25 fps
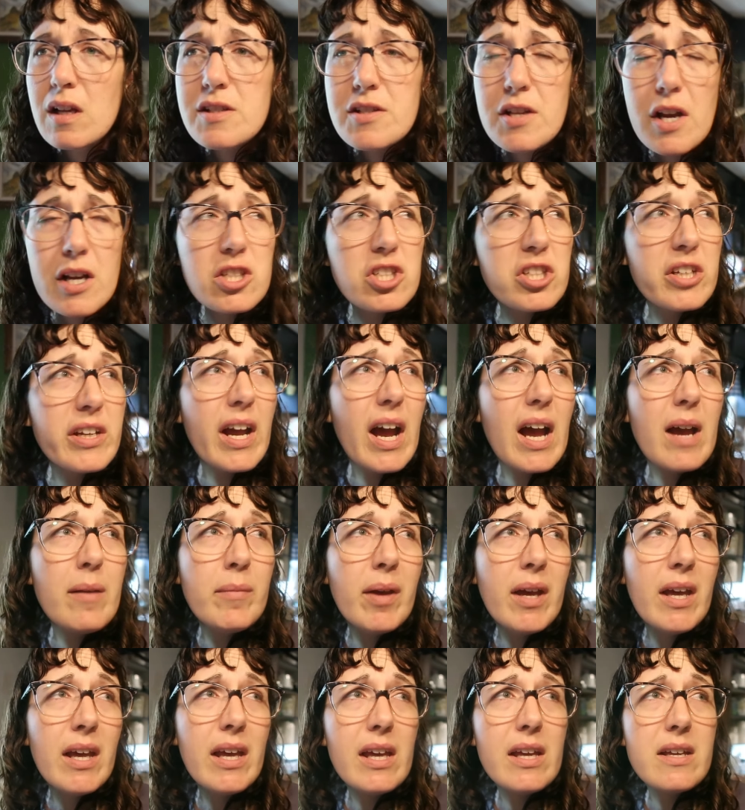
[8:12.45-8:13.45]
So actually I
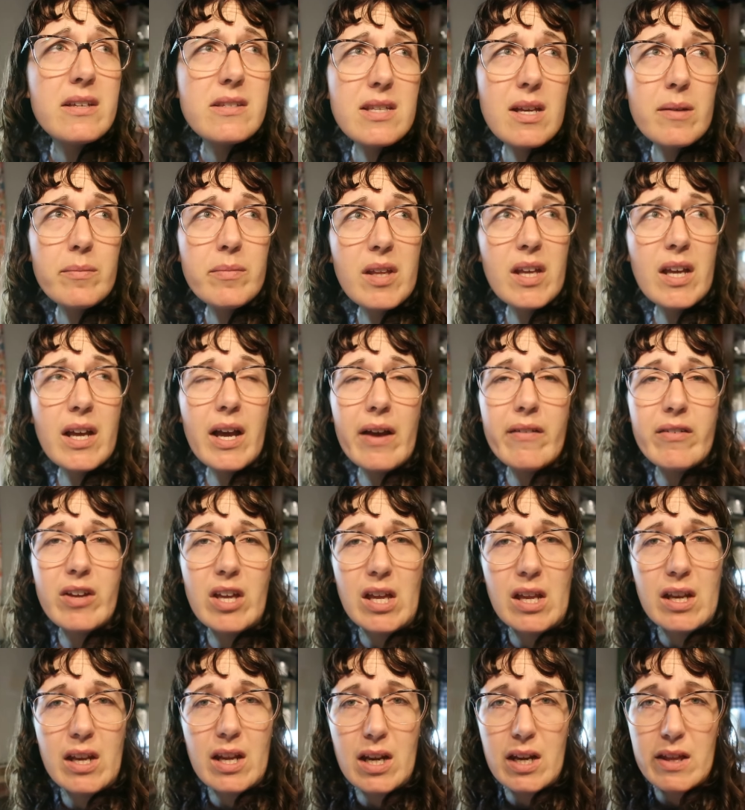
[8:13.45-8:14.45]
may eat something, I haven't
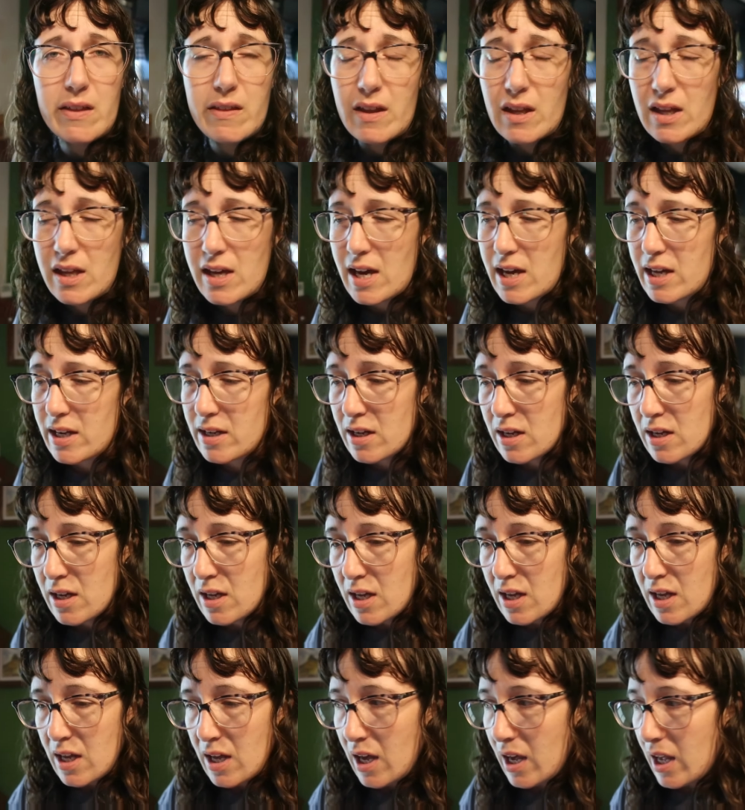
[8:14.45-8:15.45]
eaten anything yet
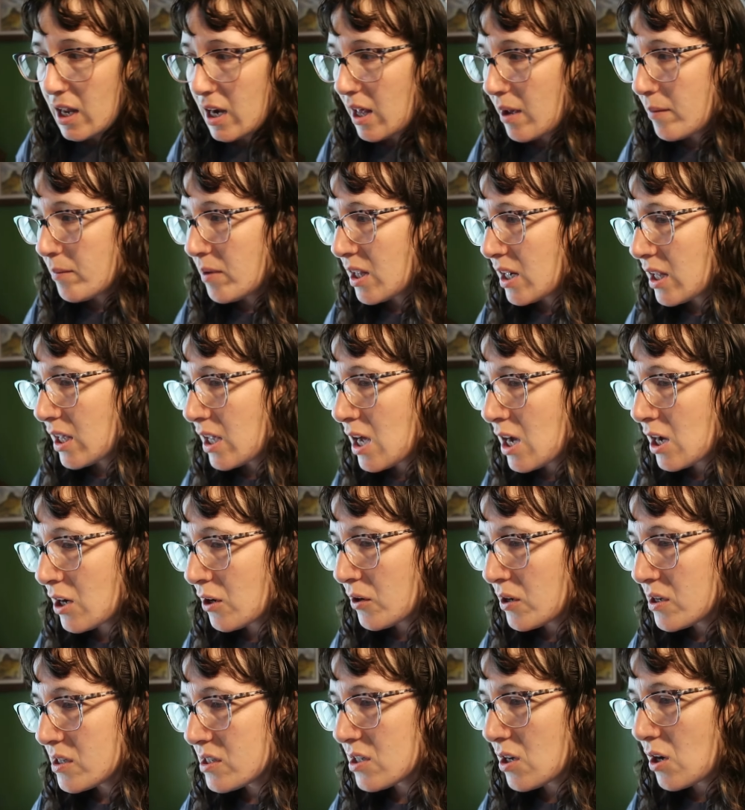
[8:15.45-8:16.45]
and I'm getting
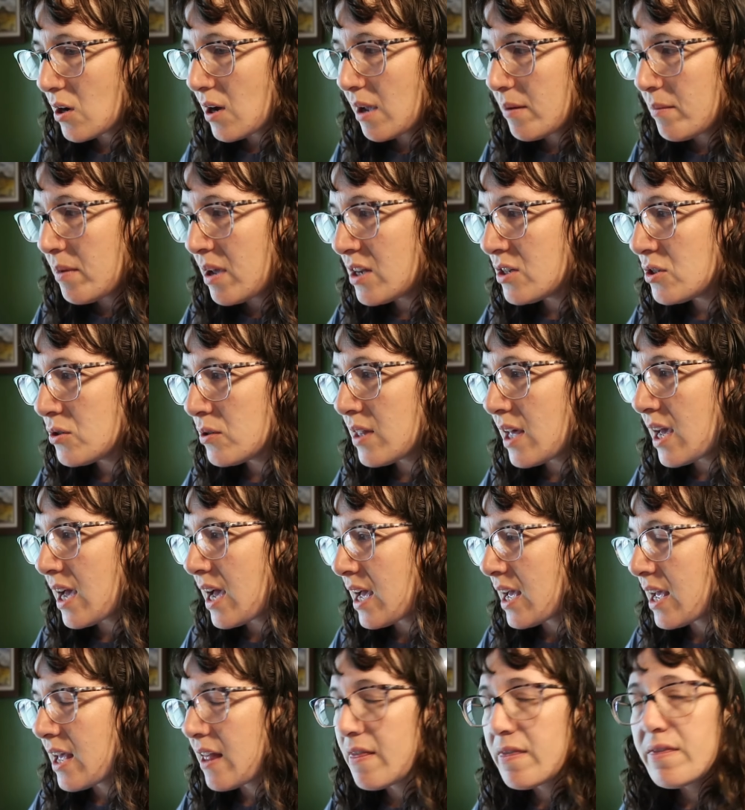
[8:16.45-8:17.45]
hungry. So I may do
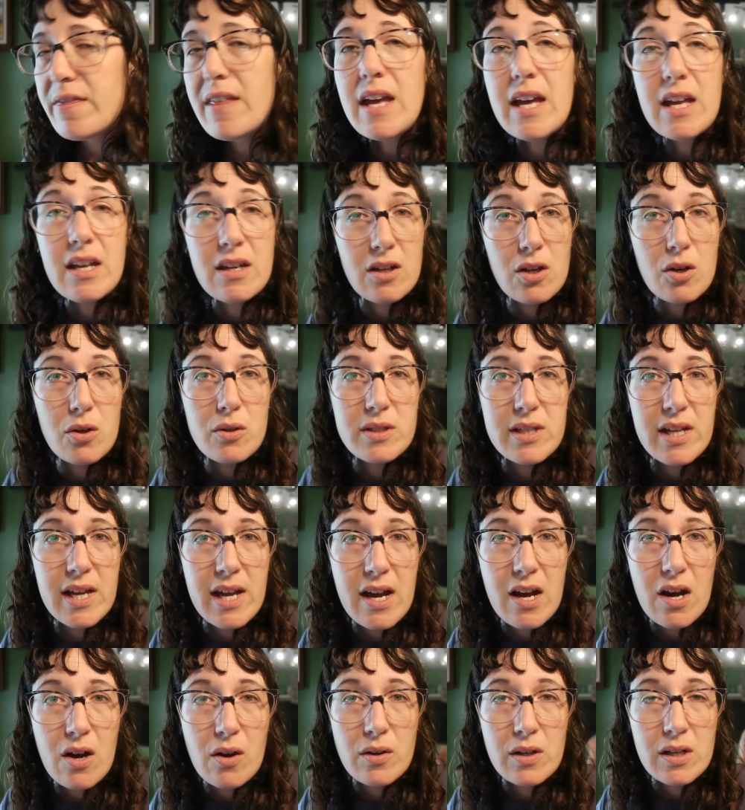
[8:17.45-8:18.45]
that and then go
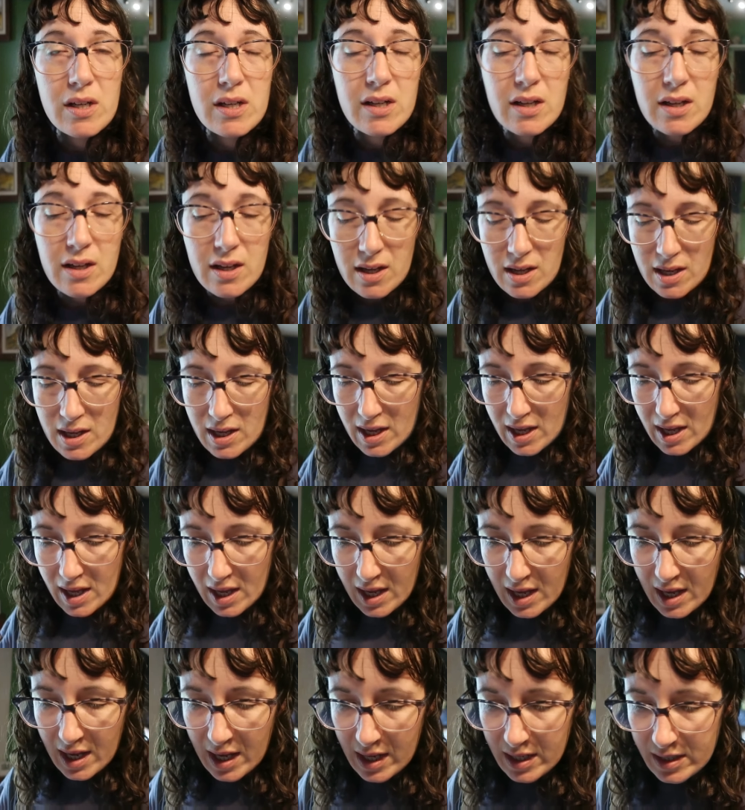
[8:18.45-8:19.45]
down
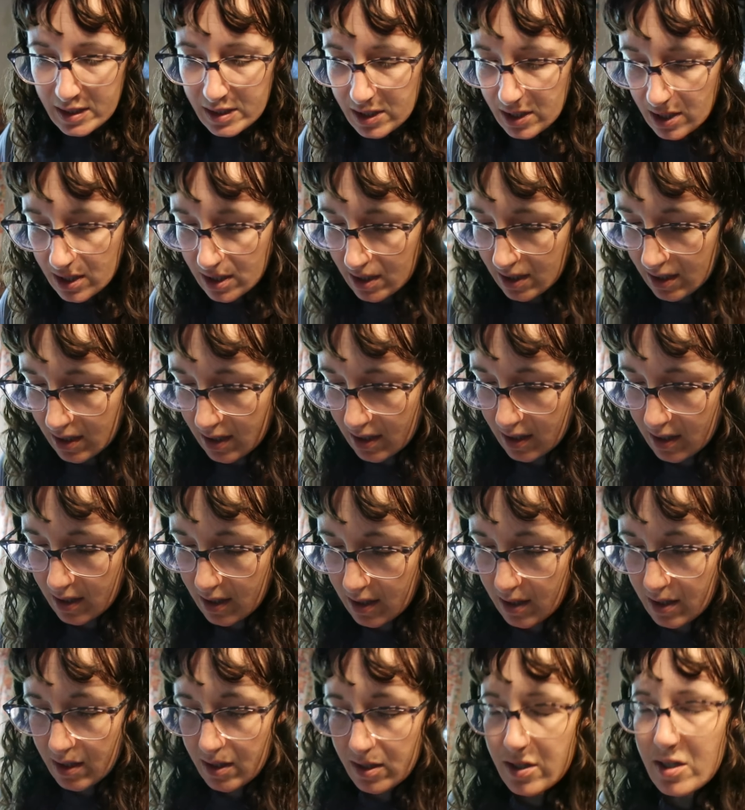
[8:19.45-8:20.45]
and
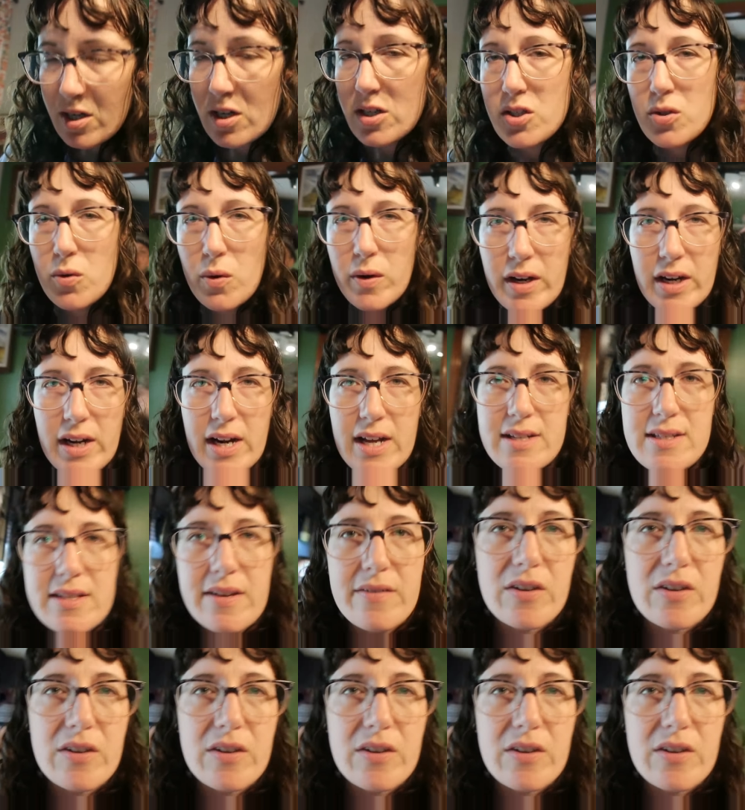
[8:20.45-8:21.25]
start to organize